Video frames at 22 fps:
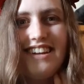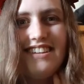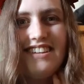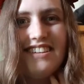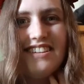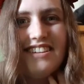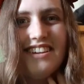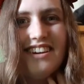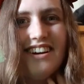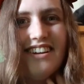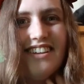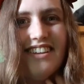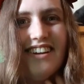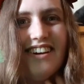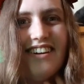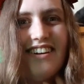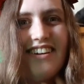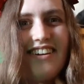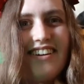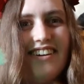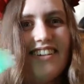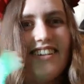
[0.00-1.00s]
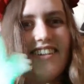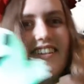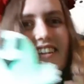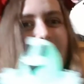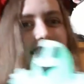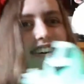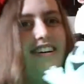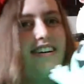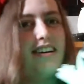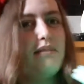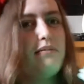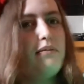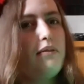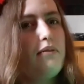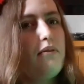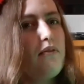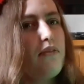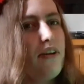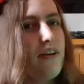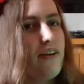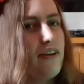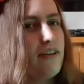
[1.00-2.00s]
his color! I'll put him
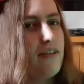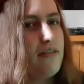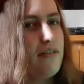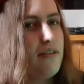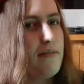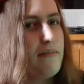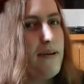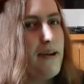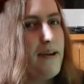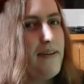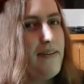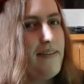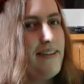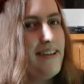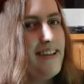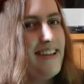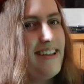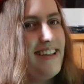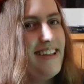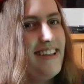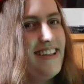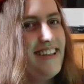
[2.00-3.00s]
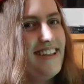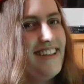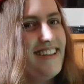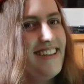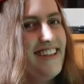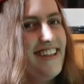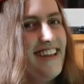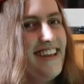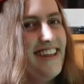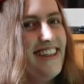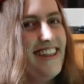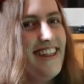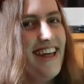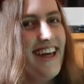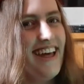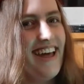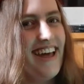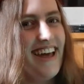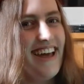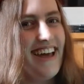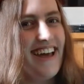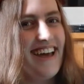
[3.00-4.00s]
over here. Can you see him there? Look at
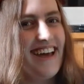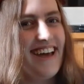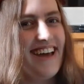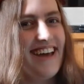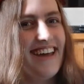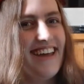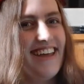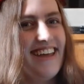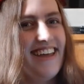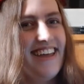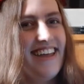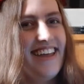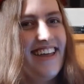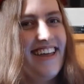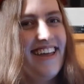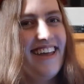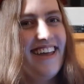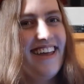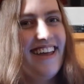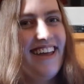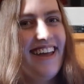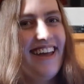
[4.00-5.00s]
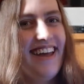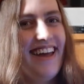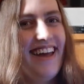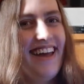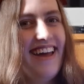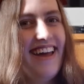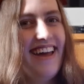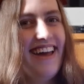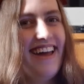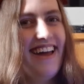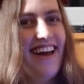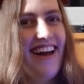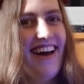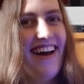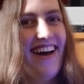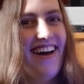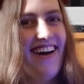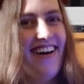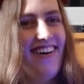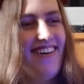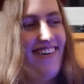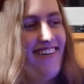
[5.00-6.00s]
that!
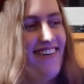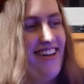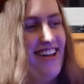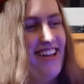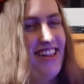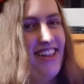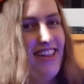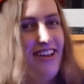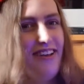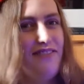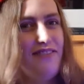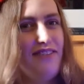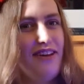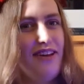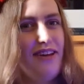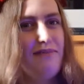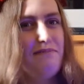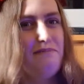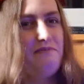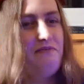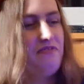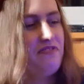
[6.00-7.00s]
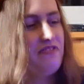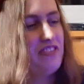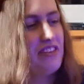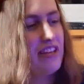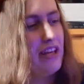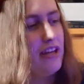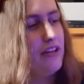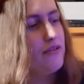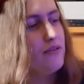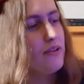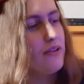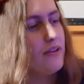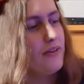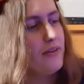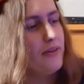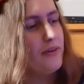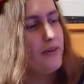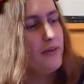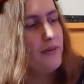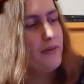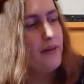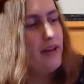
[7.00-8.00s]
Oh, I love him. He's really
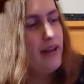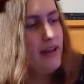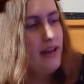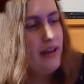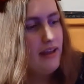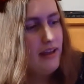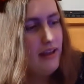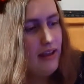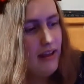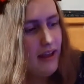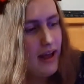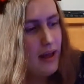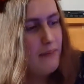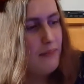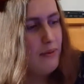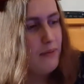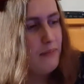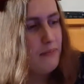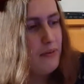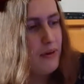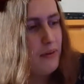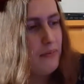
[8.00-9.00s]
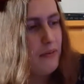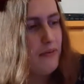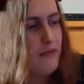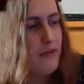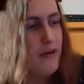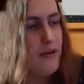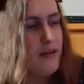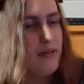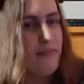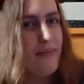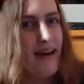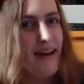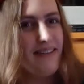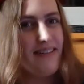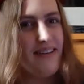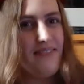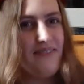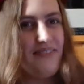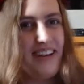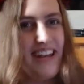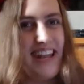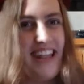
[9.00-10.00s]
cool. I bought him probably for in the
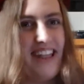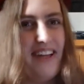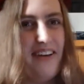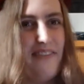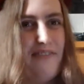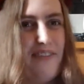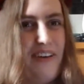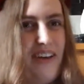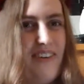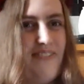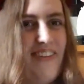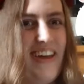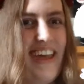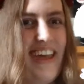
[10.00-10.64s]
background, but I love him.